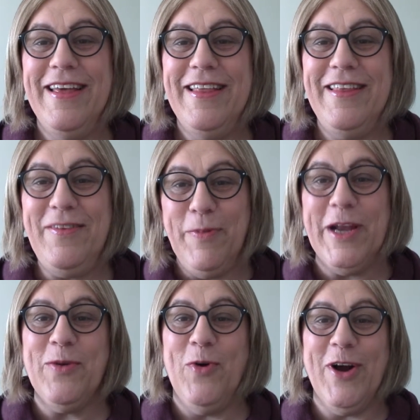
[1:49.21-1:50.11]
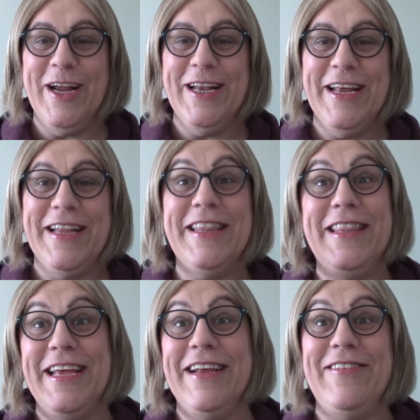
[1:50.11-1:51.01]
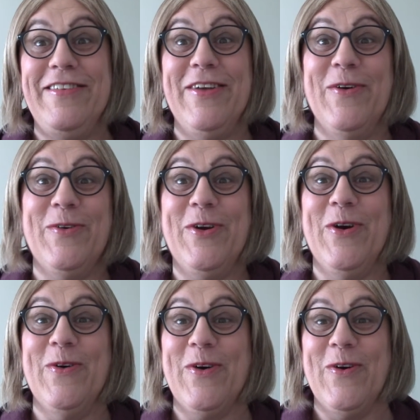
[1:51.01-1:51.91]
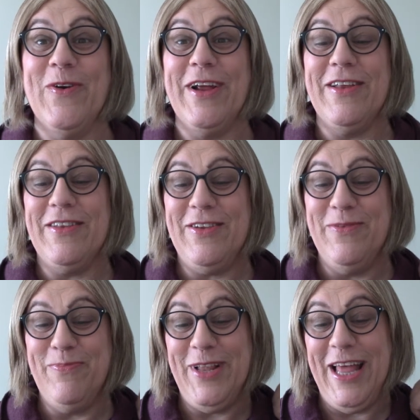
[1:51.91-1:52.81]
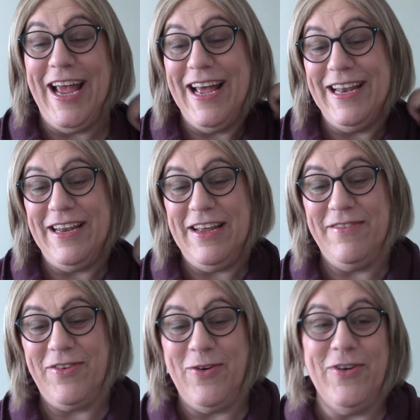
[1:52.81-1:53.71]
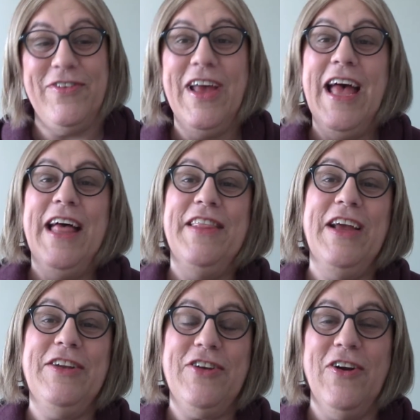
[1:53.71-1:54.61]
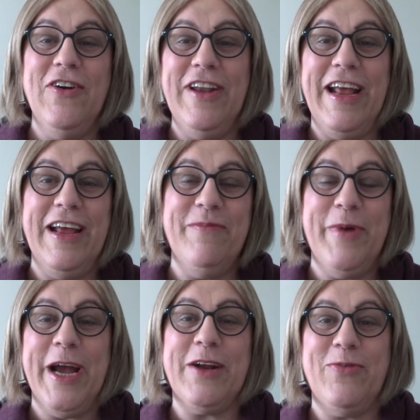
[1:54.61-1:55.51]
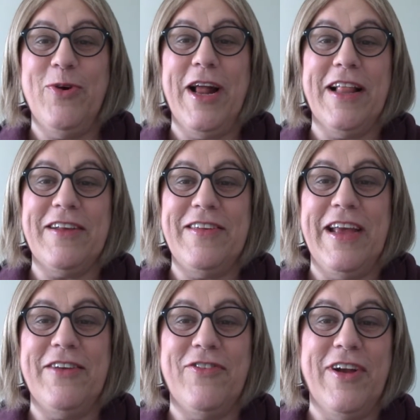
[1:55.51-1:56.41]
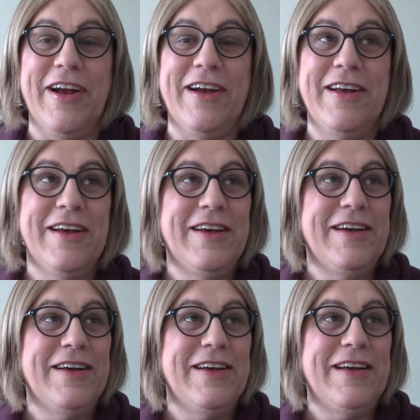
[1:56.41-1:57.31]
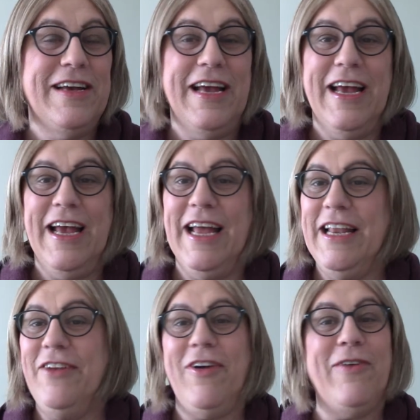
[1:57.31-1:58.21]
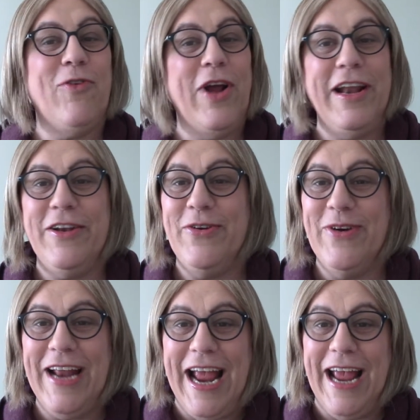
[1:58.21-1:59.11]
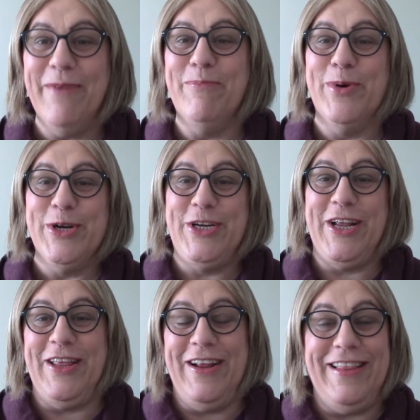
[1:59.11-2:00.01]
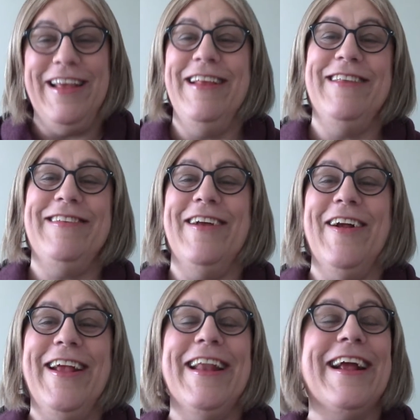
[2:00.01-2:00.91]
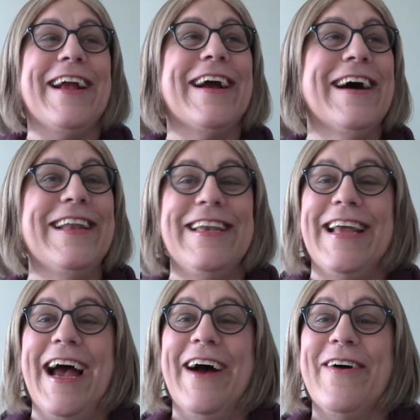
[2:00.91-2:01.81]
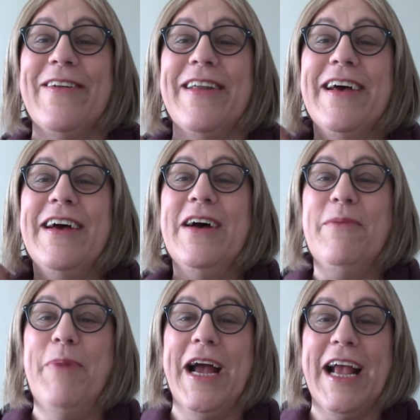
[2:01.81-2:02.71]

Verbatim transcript: this being The Walking Dead, things don't go according to plan. Of course, they turn the head back toward Alexandria and they drive right into an ambush. they start getting gunned down by